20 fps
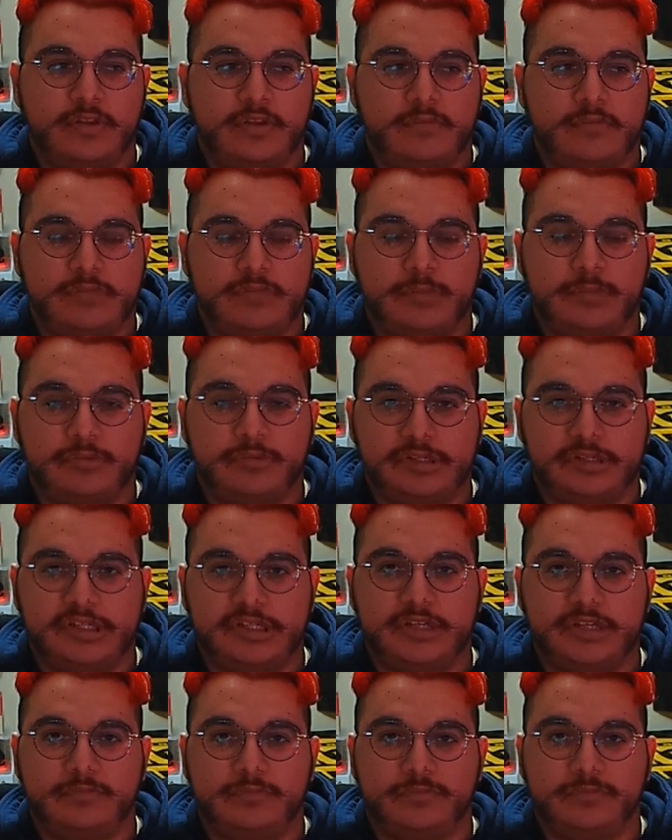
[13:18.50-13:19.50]
manipulating
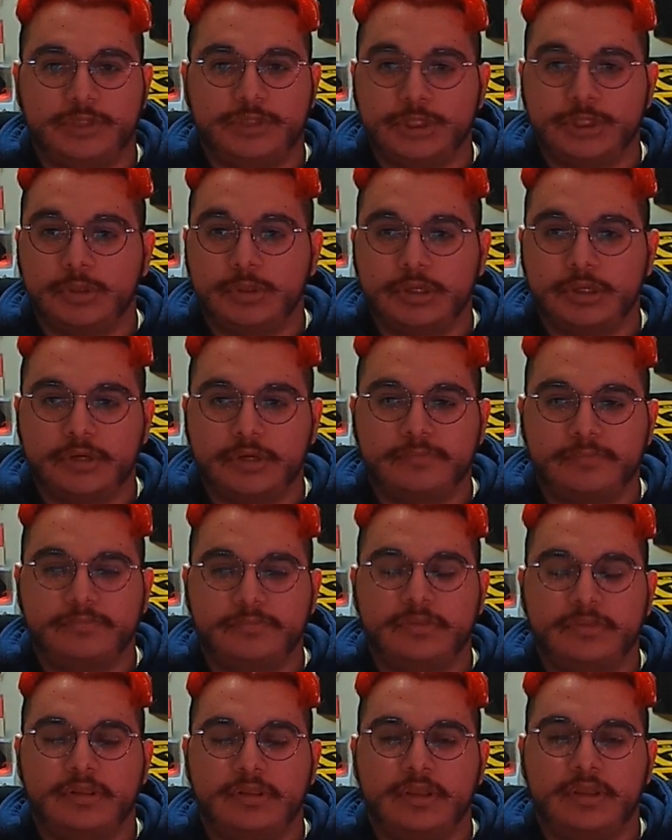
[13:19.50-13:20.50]
him for Joker,
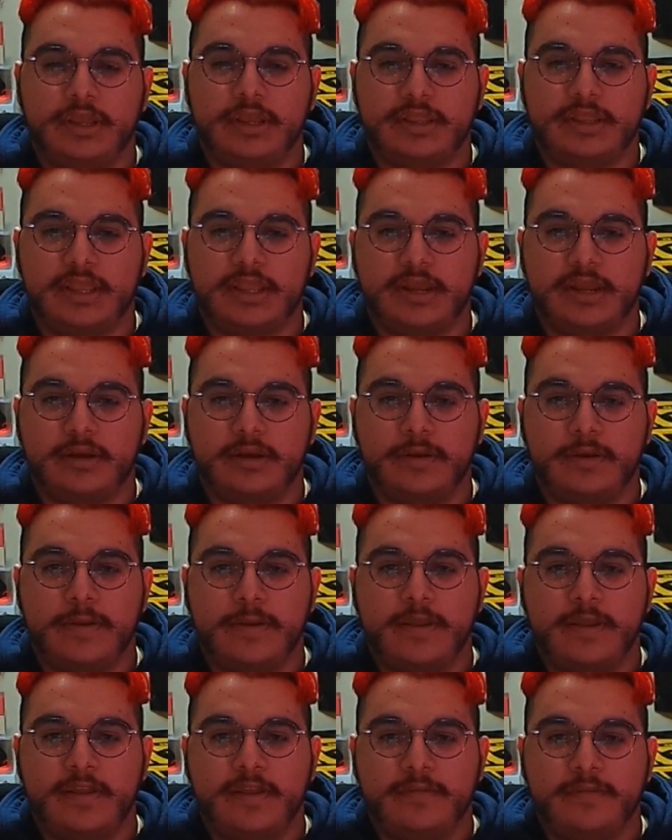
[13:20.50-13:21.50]
and then
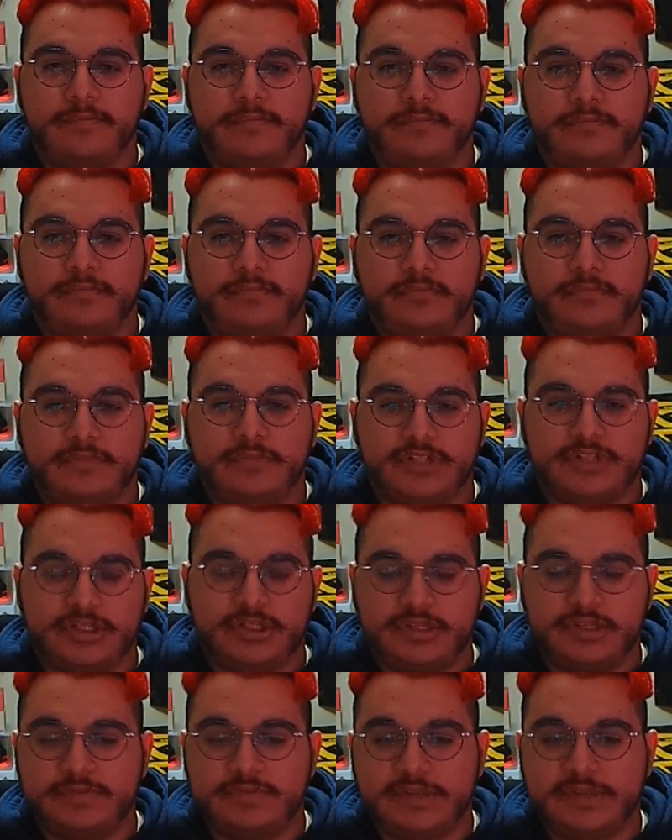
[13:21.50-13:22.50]
she
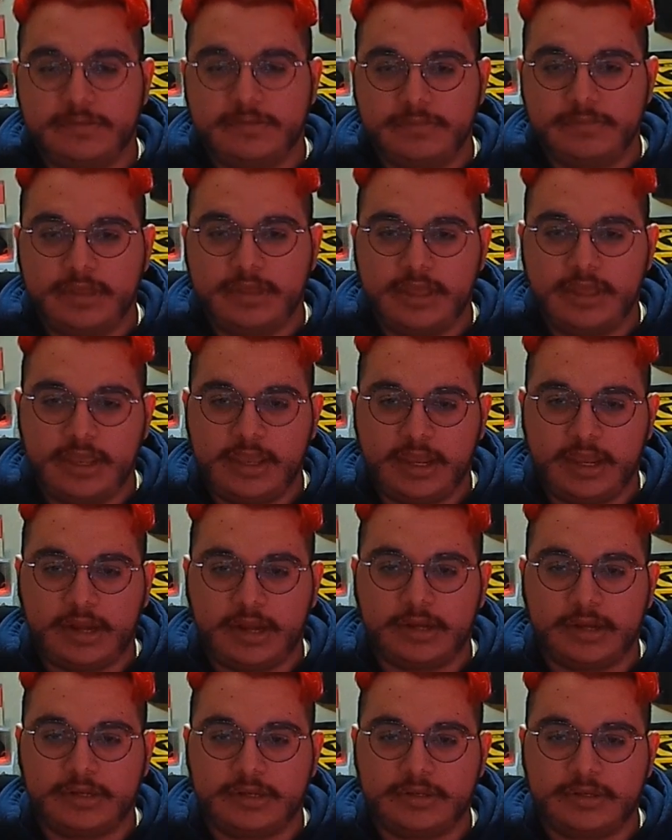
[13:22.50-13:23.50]
leaves him,
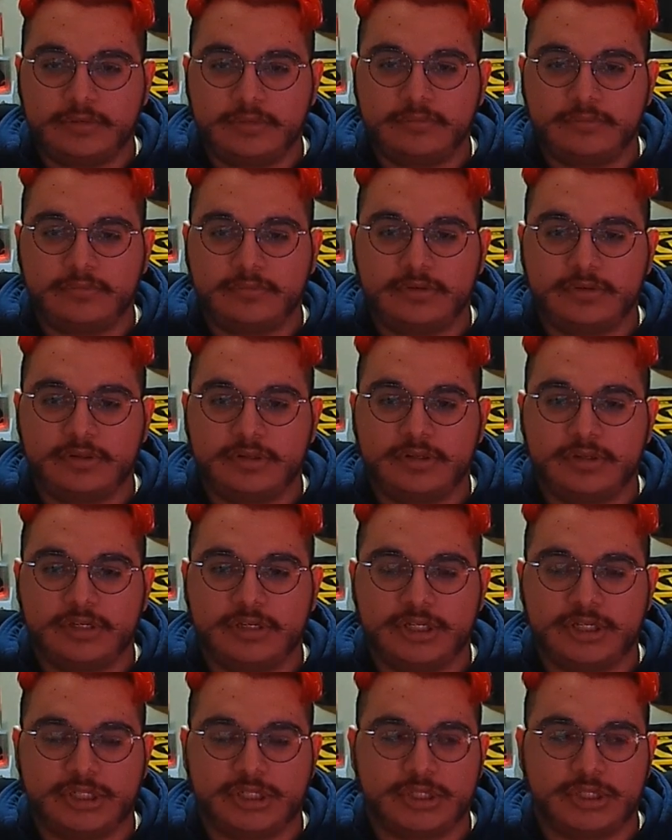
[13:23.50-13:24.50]
and
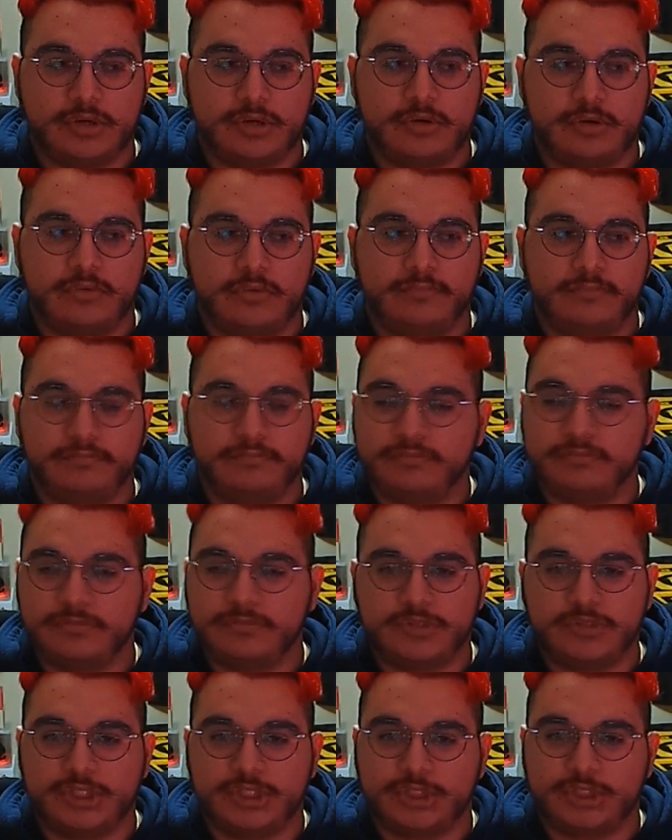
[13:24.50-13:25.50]
he's so
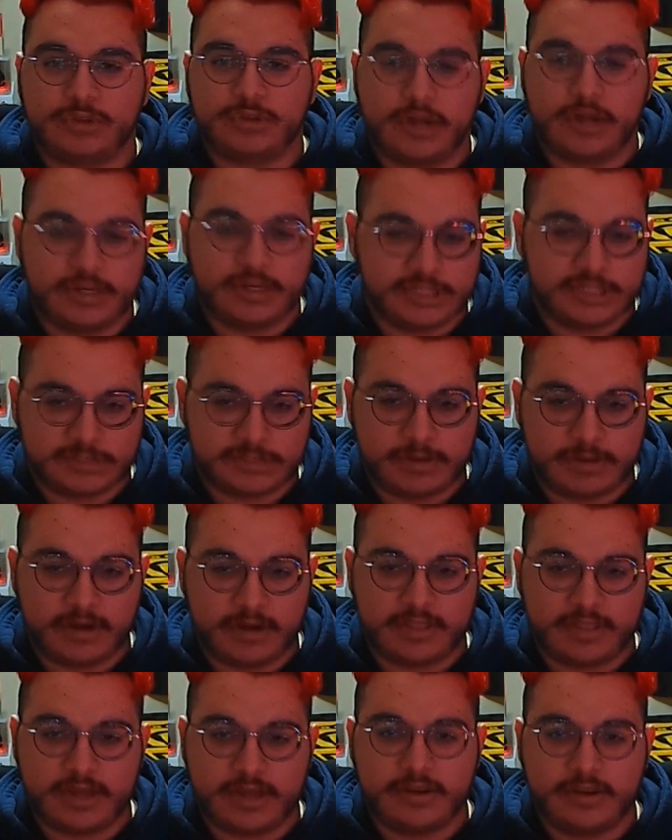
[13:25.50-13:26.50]
distraught and despair
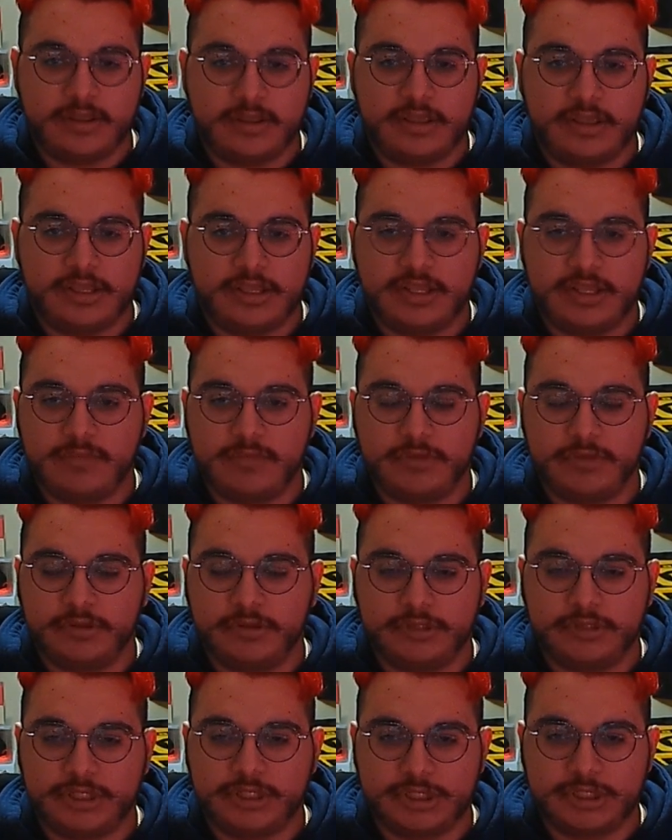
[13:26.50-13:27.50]
that he
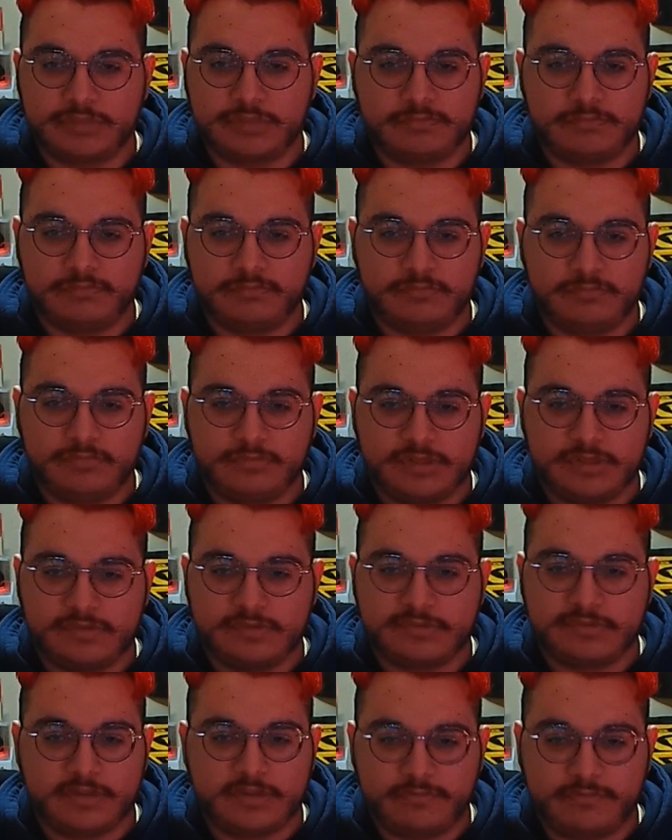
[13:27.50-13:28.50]
willingly just gives
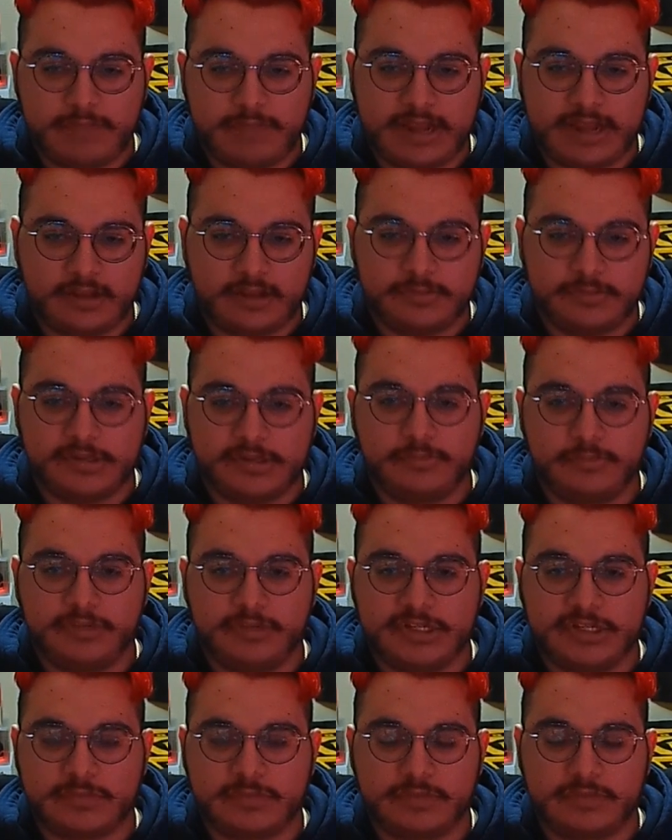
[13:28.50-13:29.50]
himself back up to the
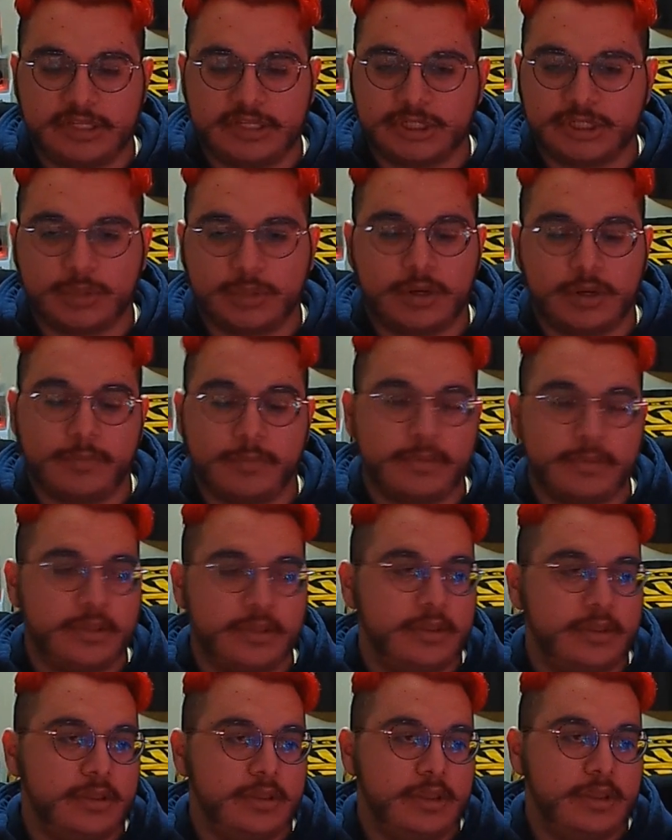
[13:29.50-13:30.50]
police when they show up.
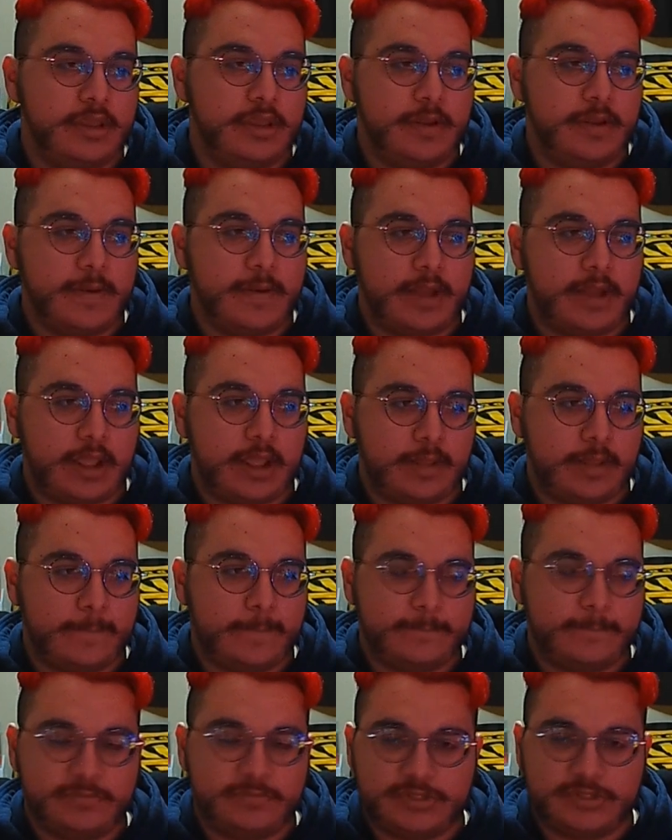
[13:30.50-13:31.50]

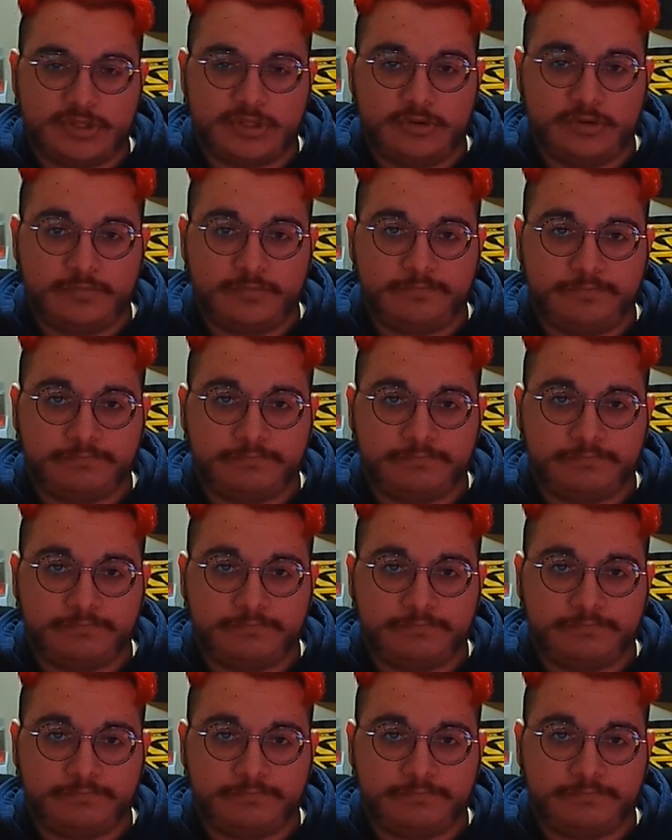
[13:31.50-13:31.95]
So